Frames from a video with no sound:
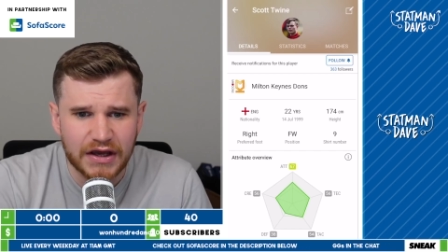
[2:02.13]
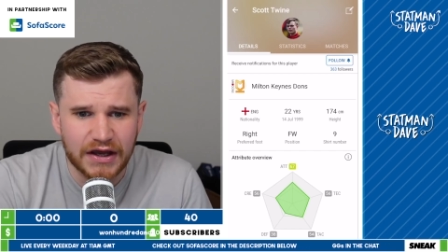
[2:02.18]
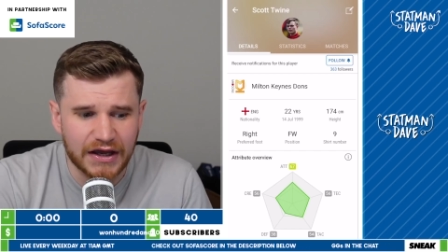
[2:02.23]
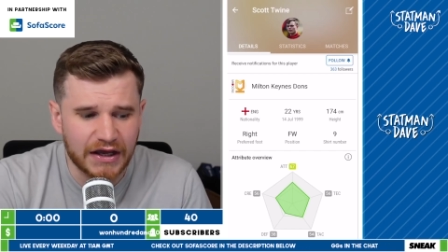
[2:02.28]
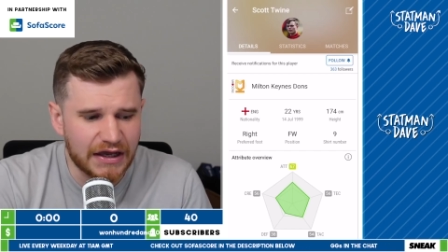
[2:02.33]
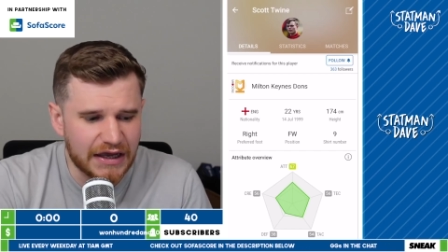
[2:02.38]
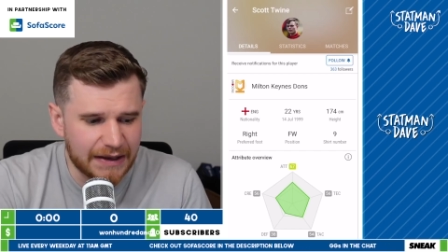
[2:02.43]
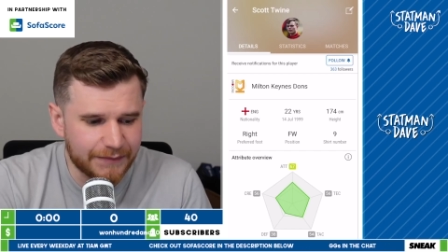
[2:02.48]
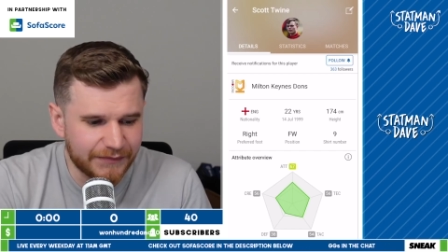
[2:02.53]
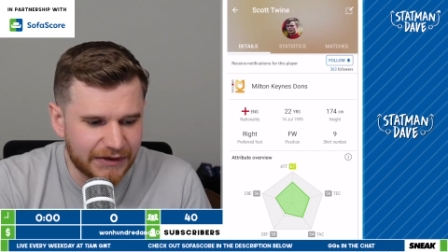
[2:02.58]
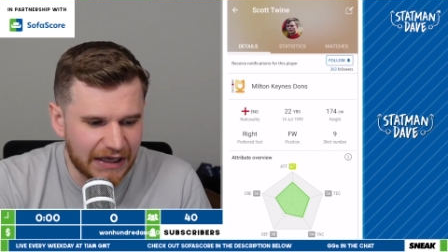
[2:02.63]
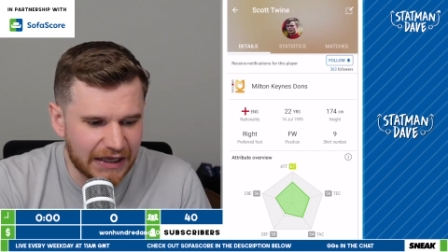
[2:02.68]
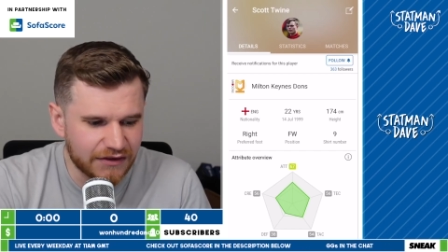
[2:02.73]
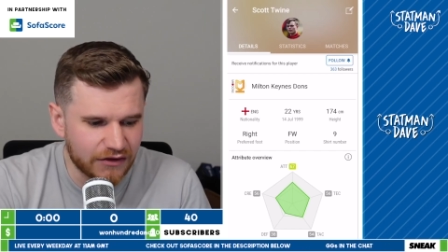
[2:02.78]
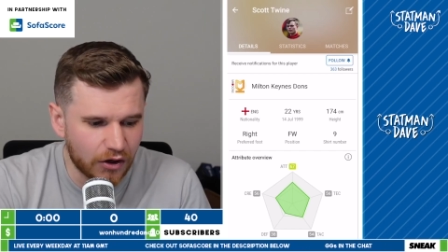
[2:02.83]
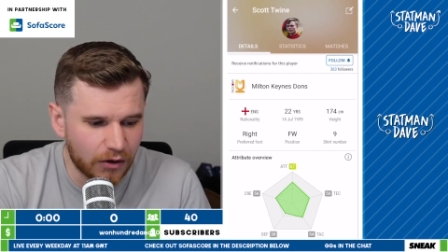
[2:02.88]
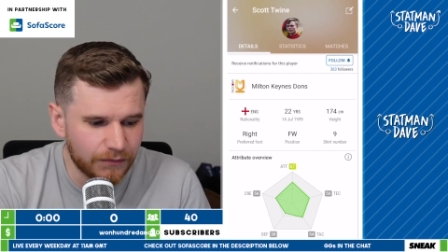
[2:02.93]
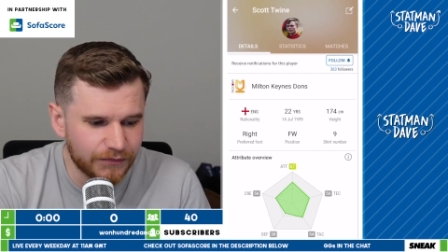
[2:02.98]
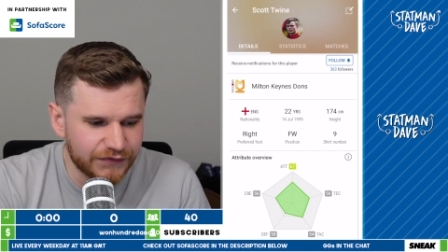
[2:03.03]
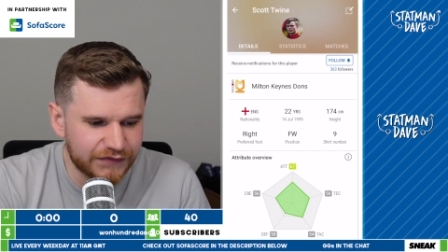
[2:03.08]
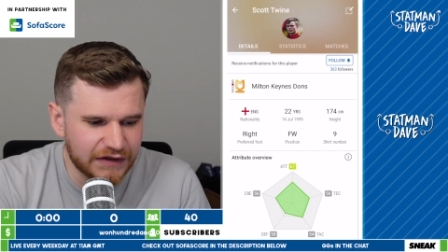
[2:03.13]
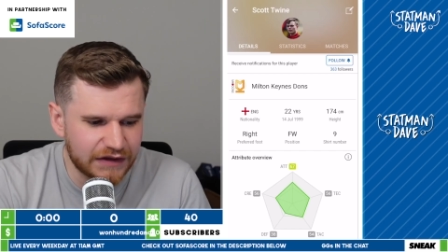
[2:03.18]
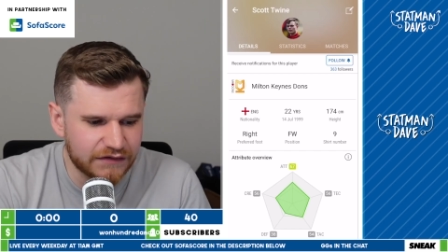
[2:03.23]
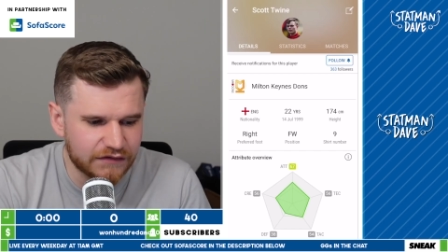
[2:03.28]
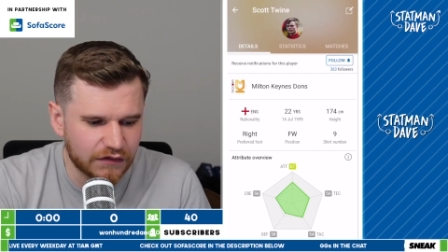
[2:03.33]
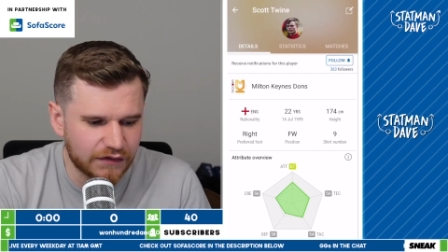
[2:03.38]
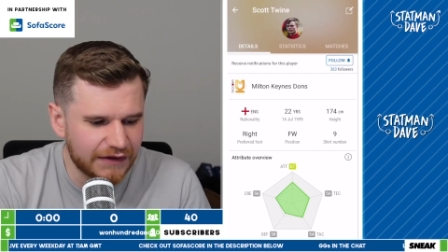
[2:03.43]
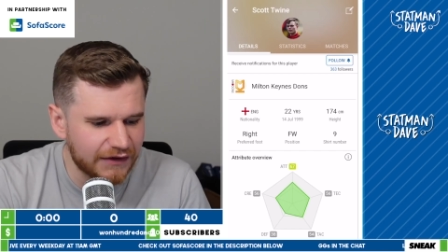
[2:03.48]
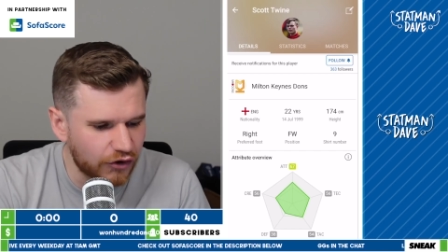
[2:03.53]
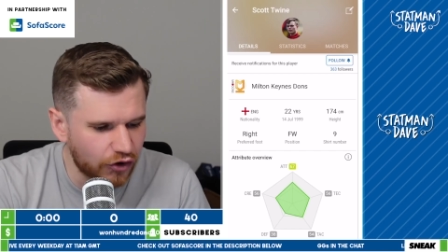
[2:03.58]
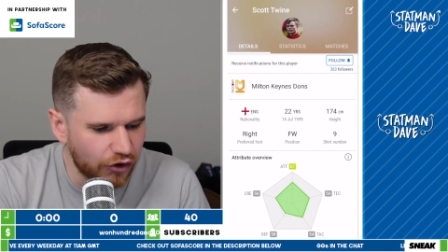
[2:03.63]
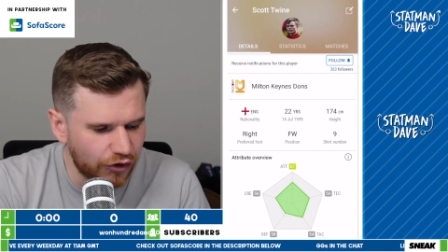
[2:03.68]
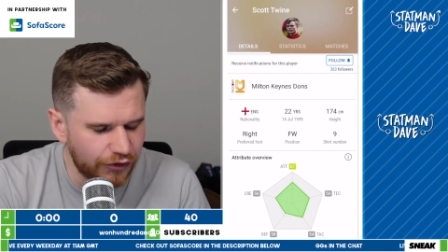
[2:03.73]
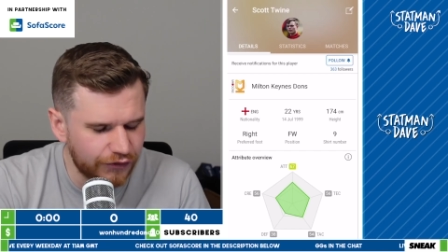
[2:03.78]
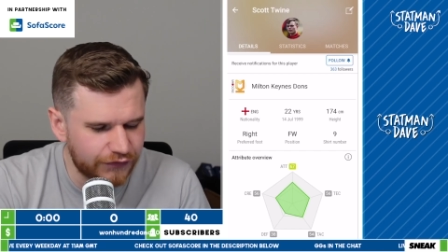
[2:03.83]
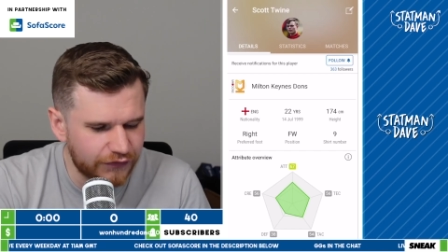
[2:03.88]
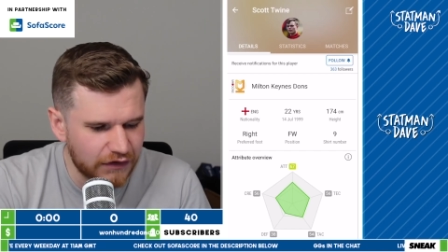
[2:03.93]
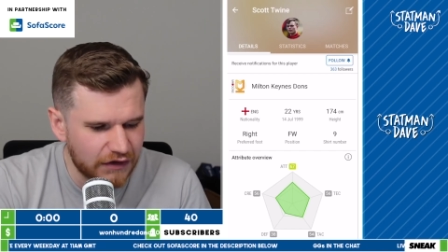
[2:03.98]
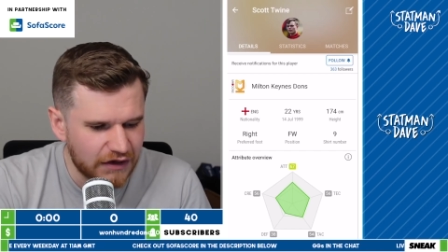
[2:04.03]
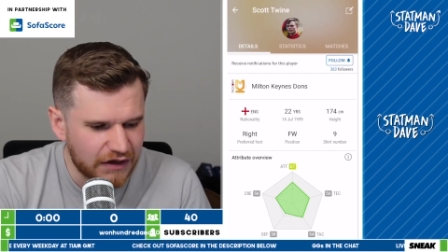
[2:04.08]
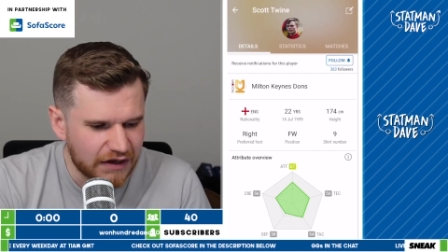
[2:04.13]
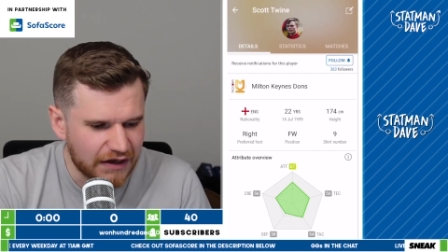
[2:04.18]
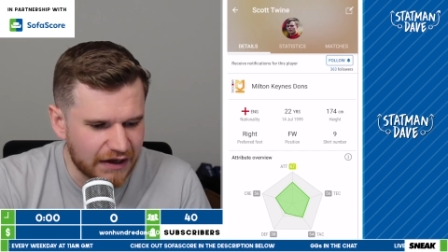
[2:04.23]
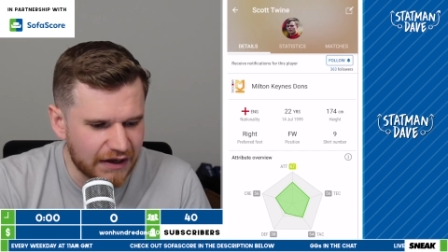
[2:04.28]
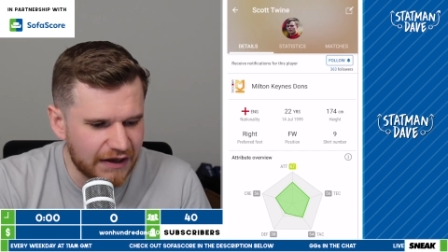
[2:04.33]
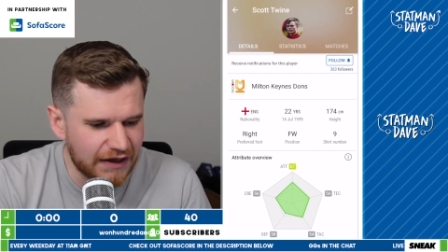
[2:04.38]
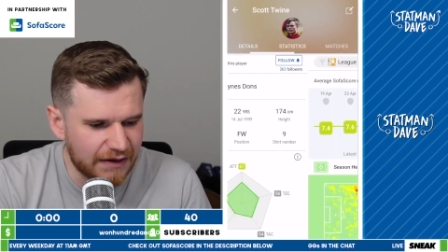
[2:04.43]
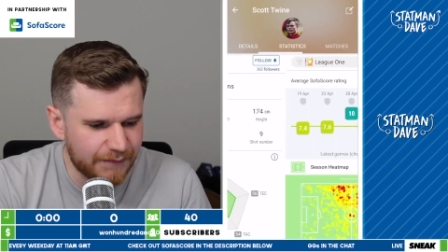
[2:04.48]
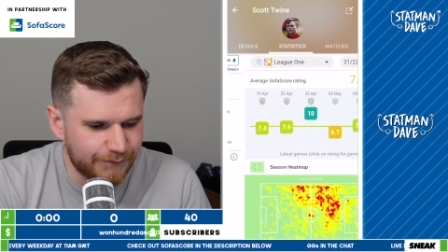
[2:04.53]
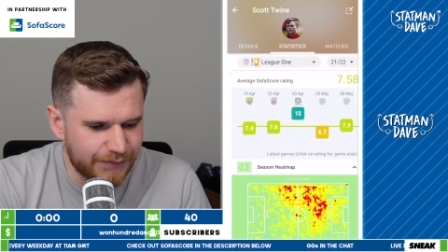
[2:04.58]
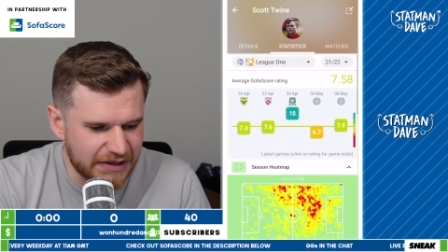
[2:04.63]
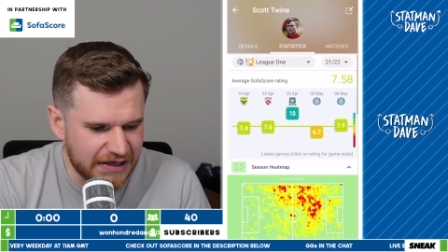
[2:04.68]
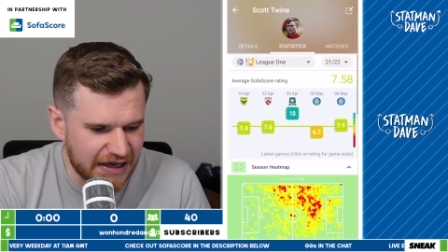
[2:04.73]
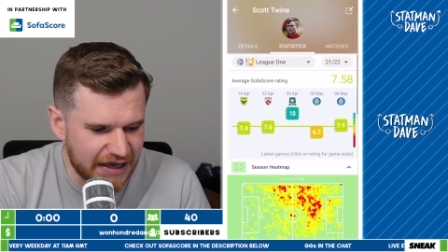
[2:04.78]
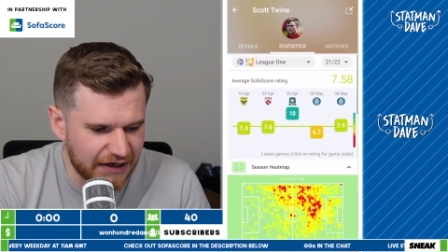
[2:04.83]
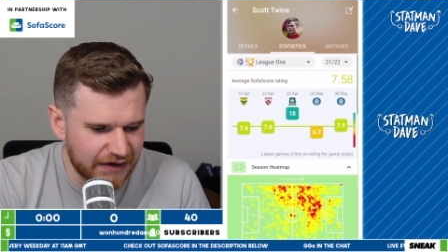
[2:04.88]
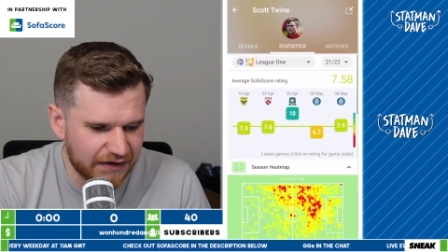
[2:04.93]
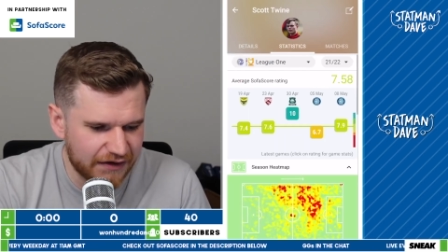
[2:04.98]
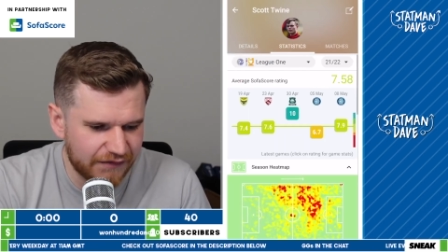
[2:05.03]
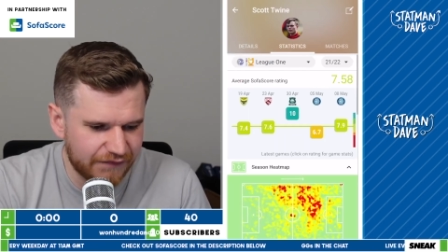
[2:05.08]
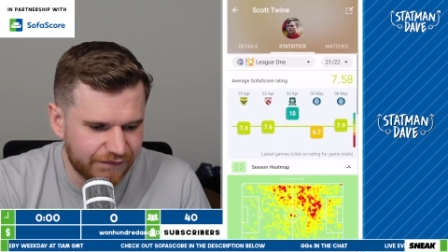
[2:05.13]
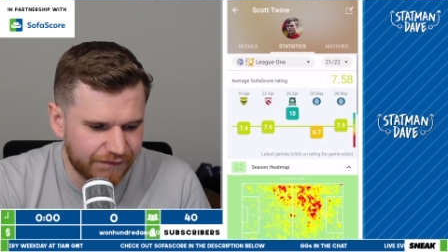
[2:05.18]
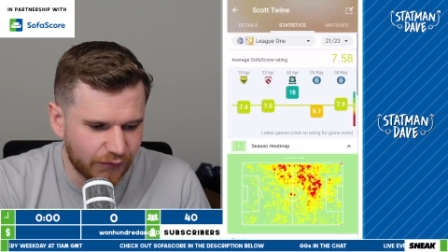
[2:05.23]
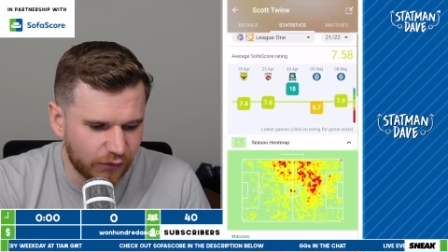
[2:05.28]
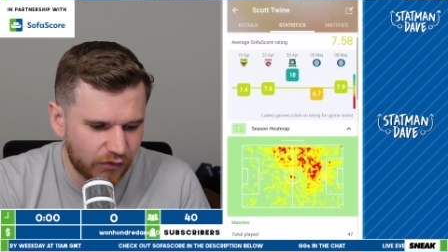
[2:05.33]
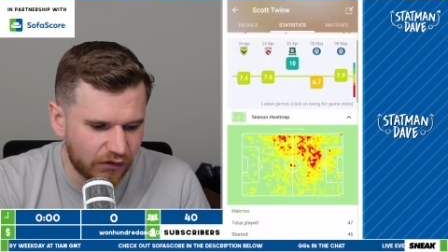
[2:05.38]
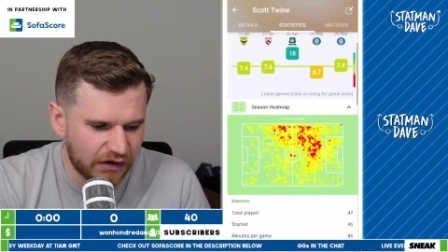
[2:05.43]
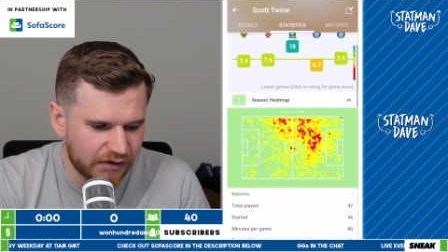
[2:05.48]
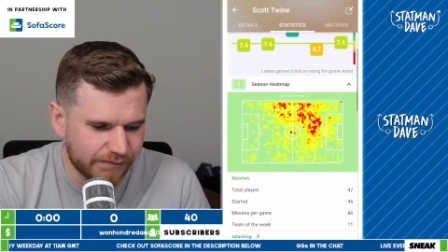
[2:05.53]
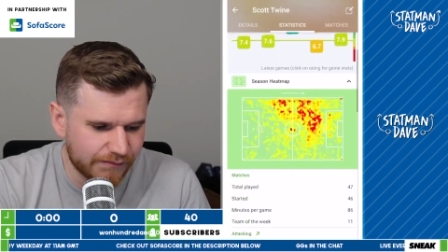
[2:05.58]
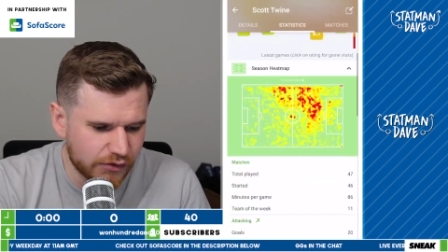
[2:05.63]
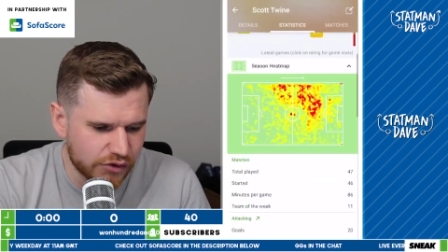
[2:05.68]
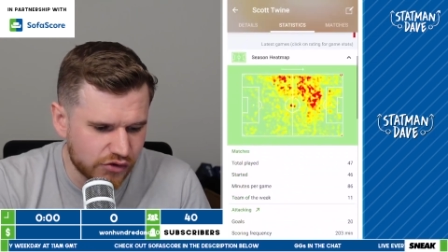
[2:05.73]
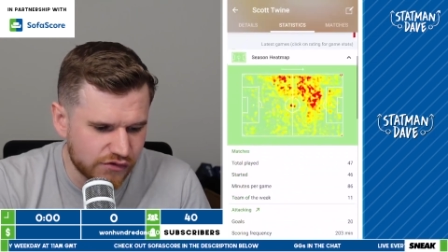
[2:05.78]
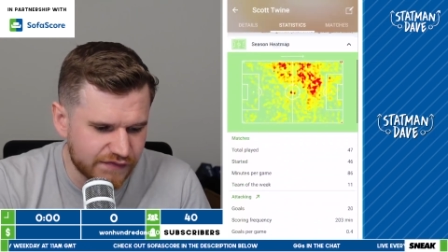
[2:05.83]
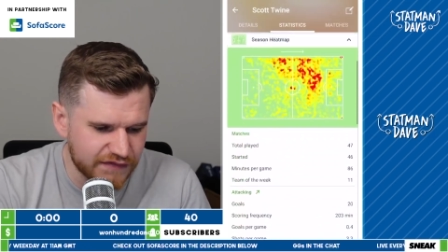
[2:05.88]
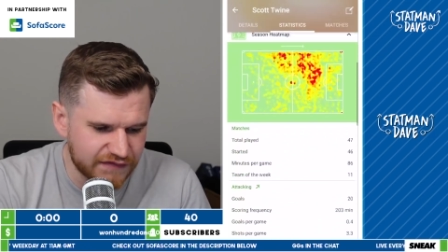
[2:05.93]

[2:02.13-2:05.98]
MK Dons did, so they could be in for a move.